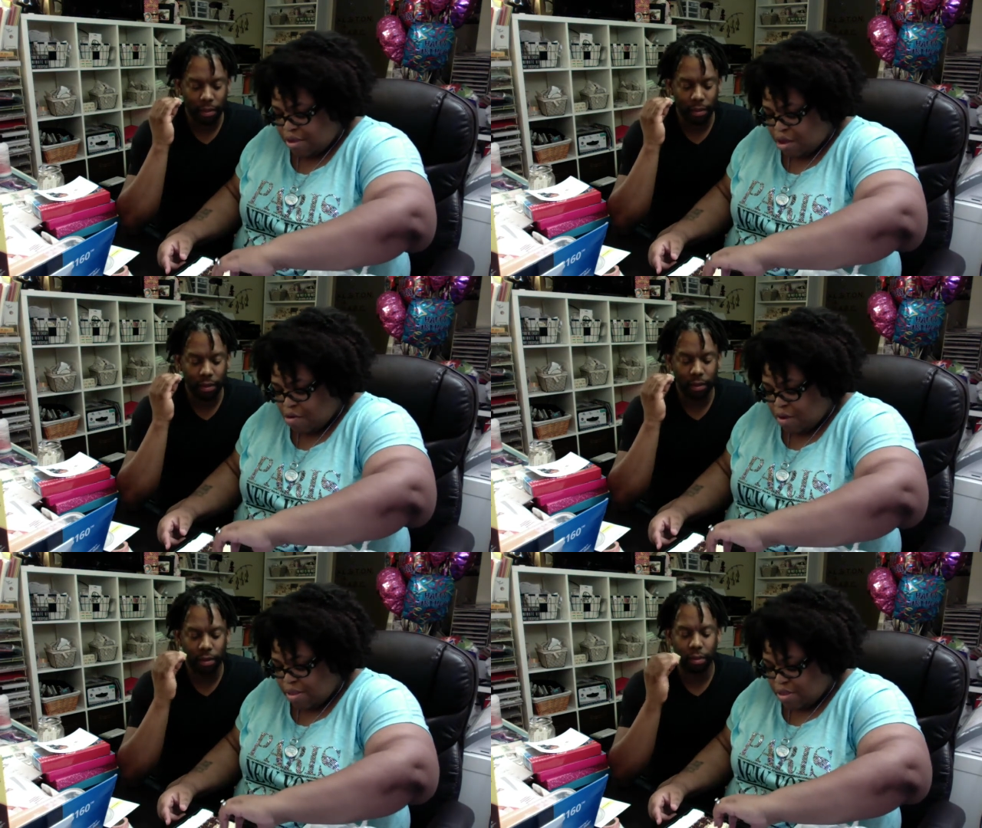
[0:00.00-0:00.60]

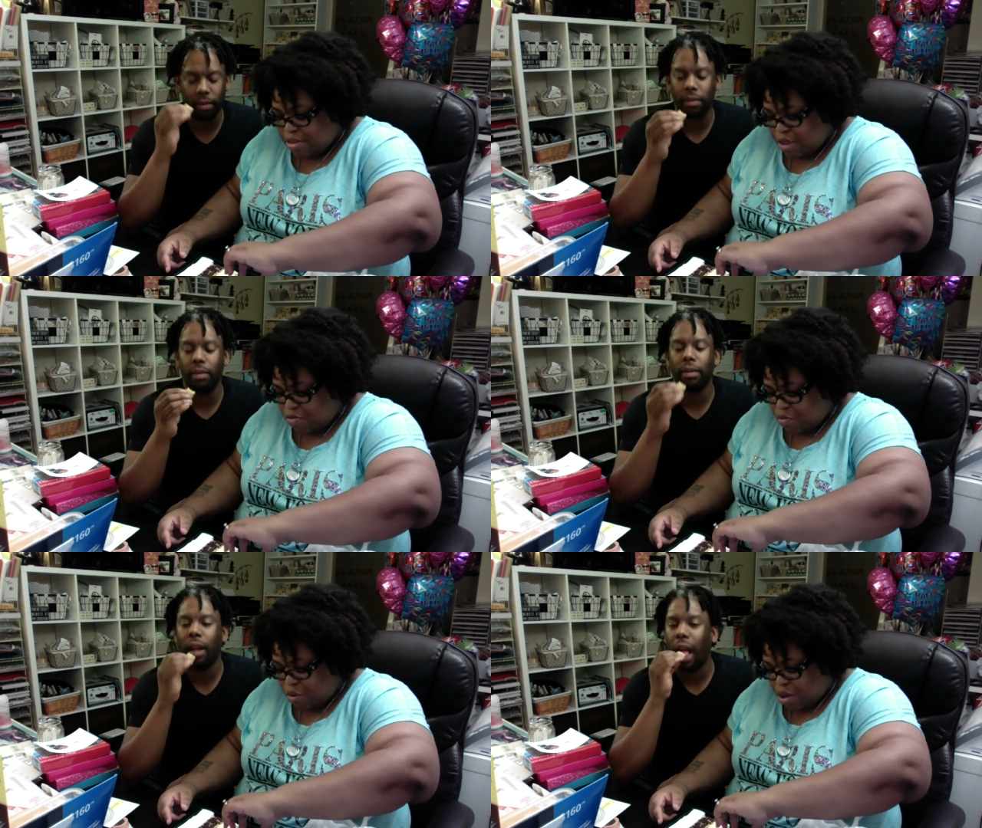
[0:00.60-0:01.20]
Speaker 1: All right, this next
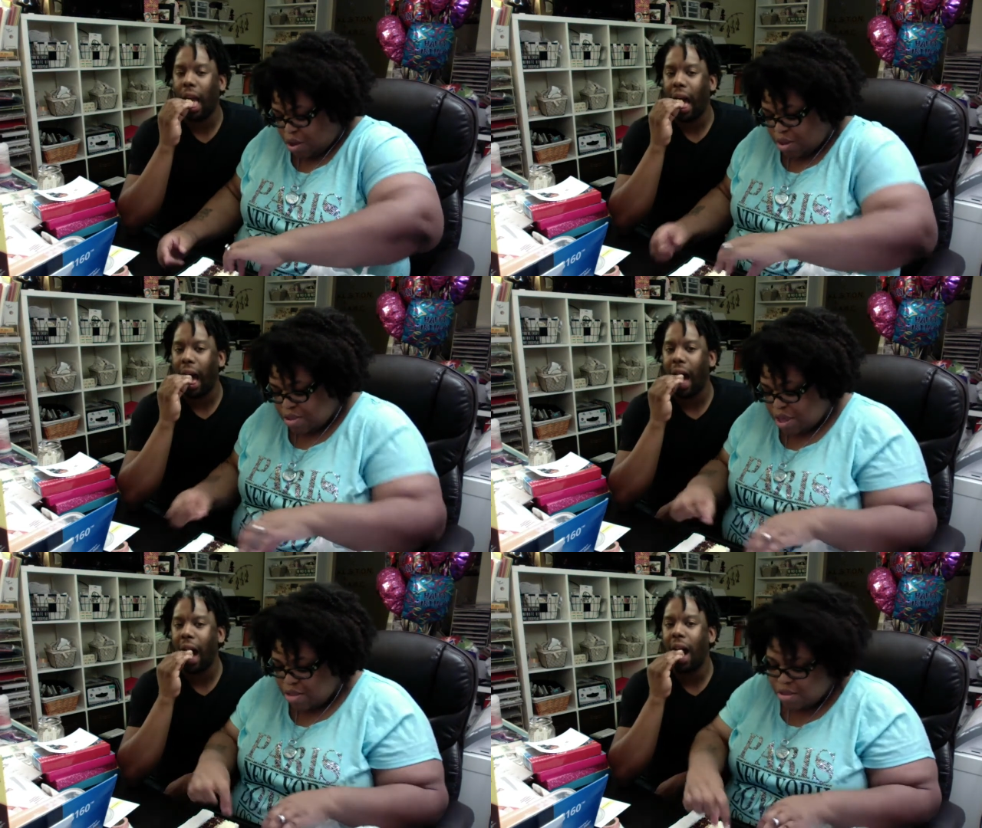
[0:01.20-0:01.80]
one we're going to
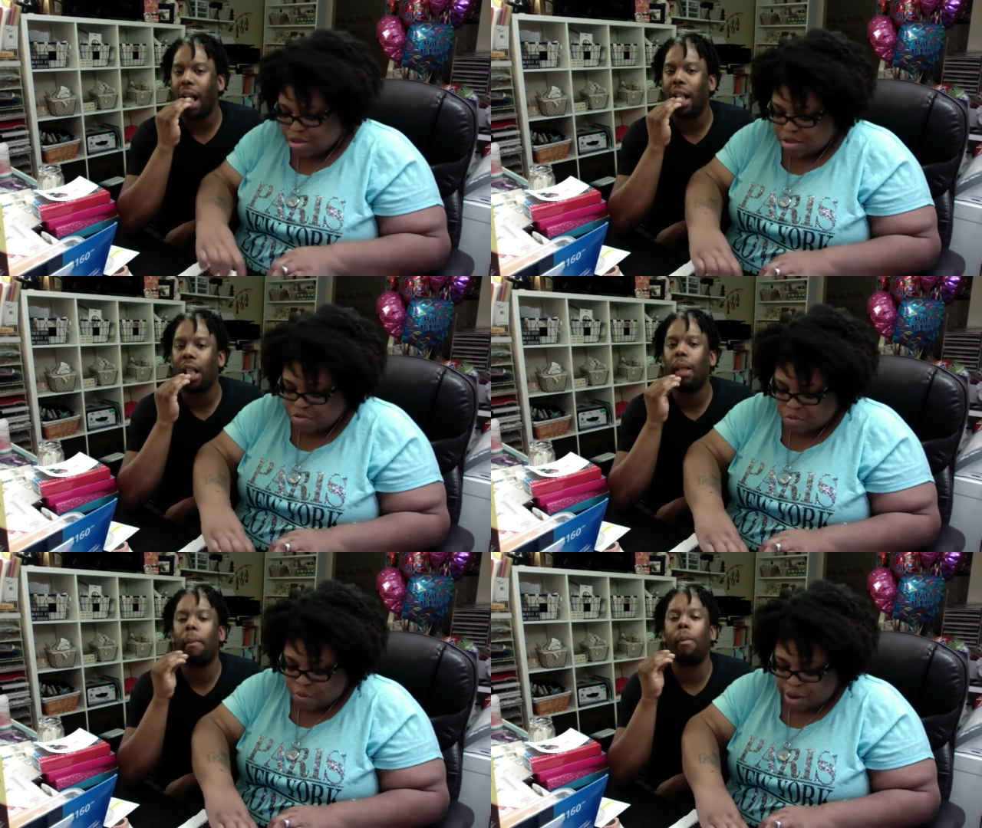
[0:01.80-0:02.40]
taste is
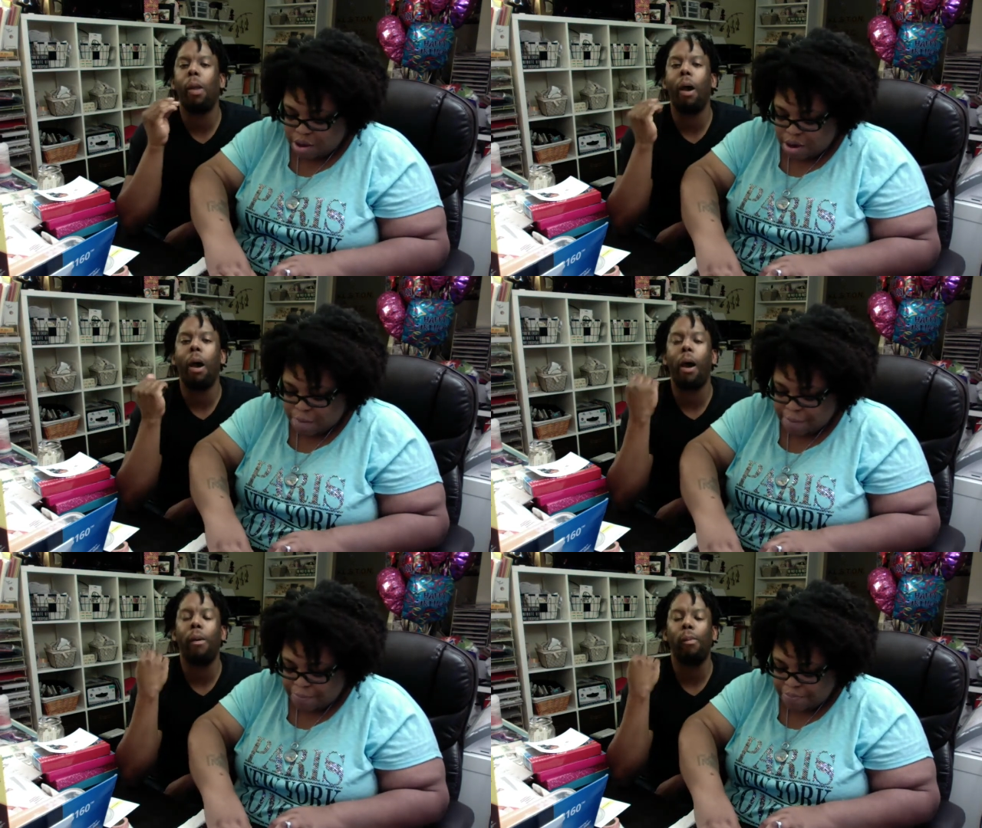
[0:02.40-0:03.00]
this one right
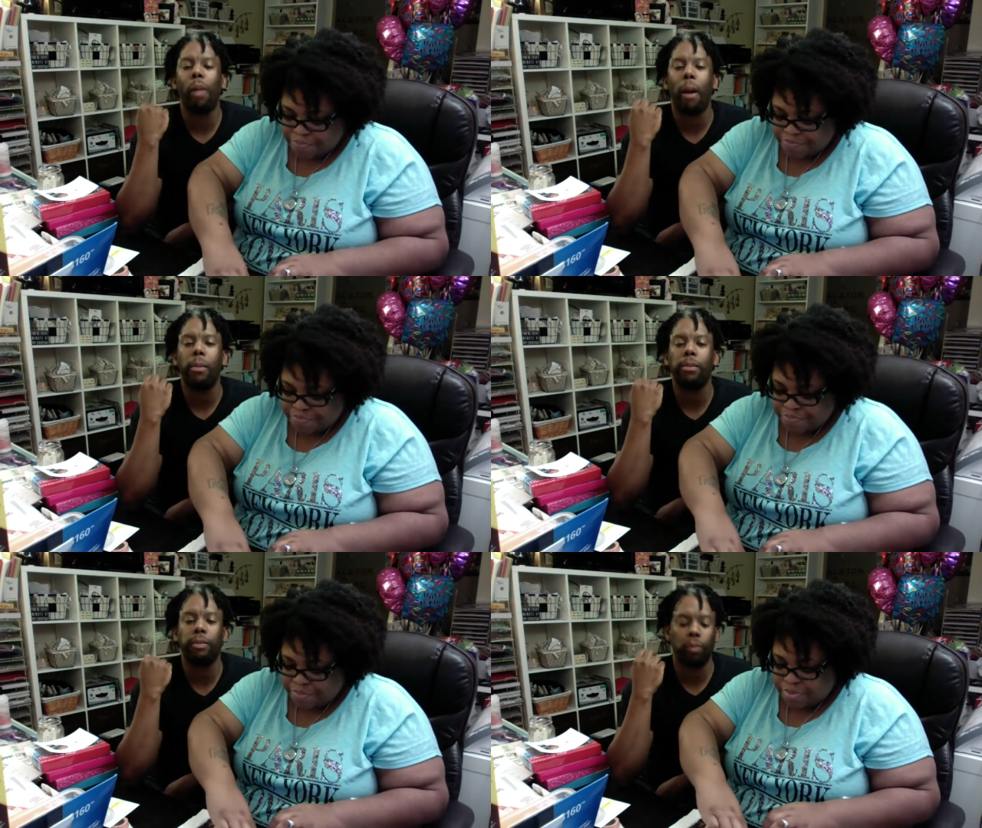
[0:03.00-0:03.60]
here.
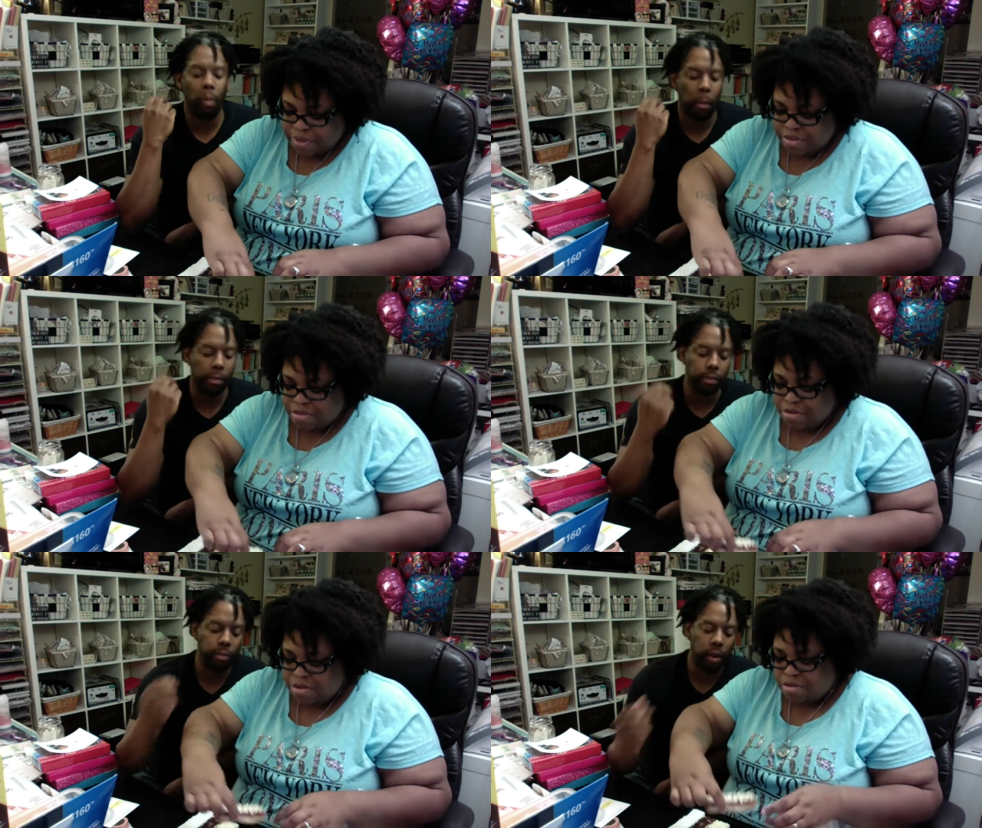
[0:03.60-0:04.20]
Mm-hmm. This
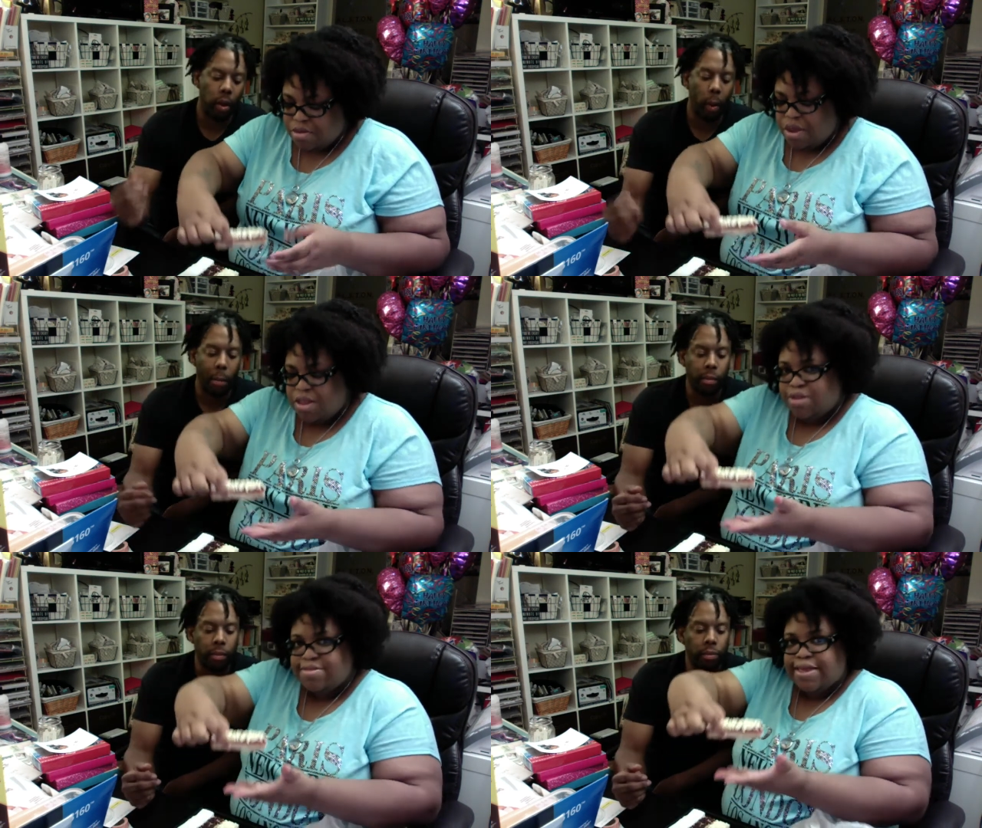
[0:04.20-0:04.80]
is... It
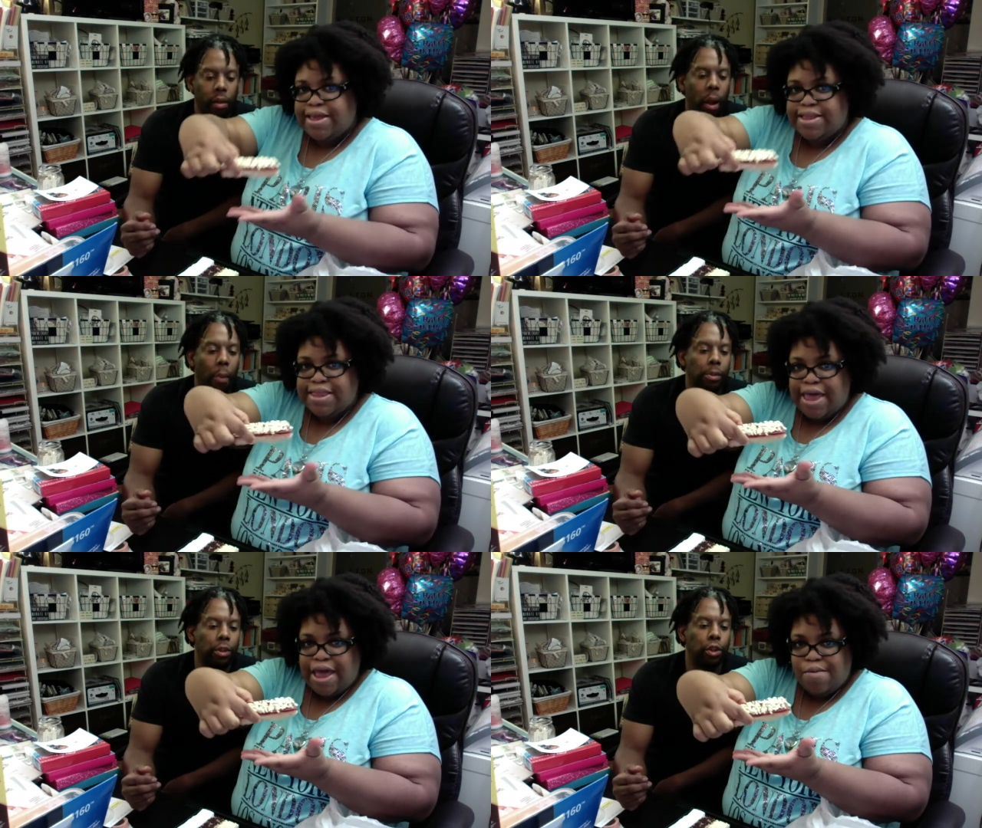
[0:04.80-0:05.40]
looks like
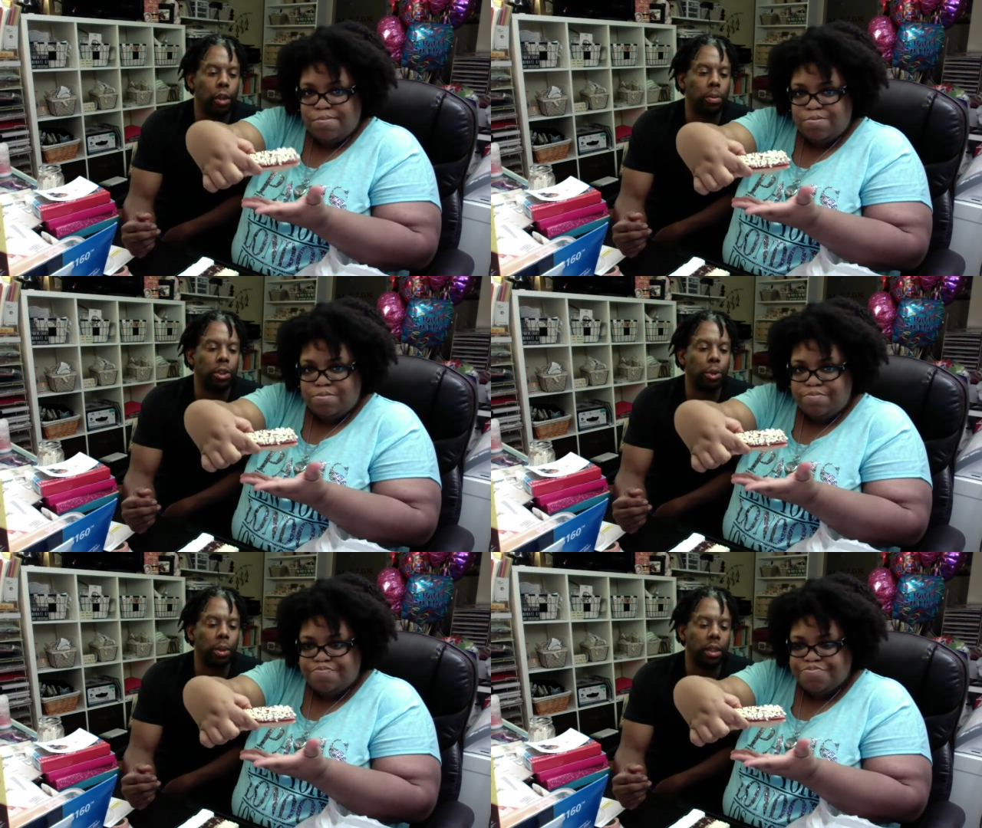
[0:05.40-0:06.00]
that.
Speaker 2: Strawberry
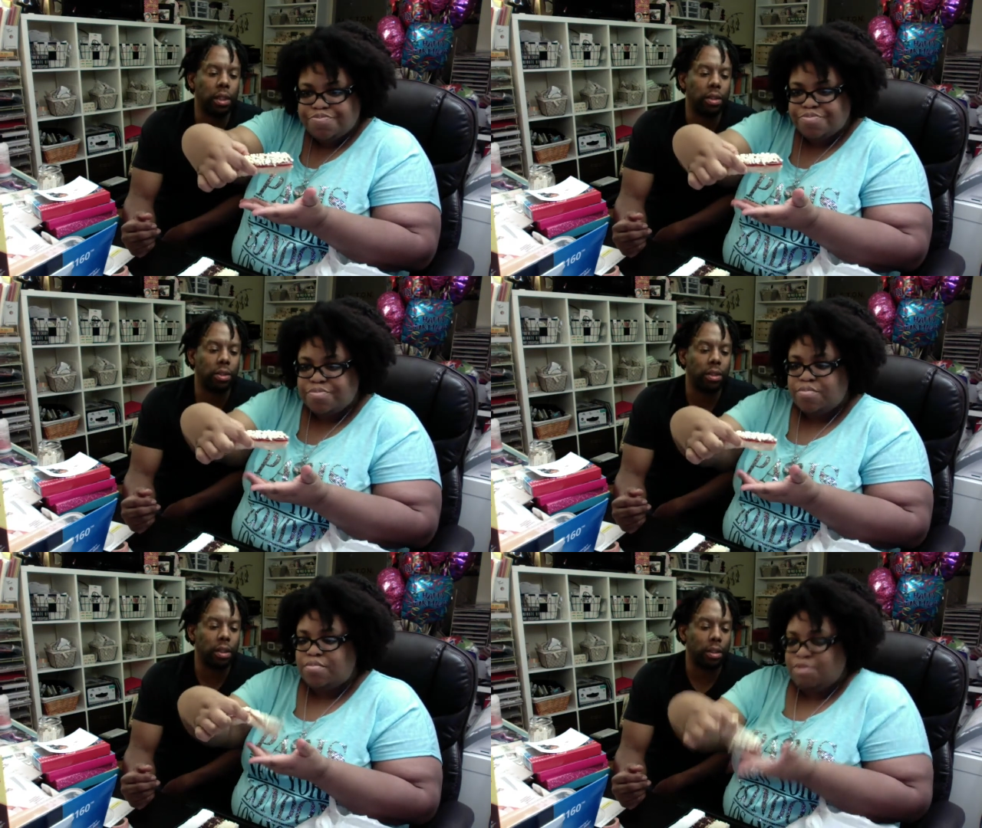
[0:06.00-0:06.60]
shortcake it looks like.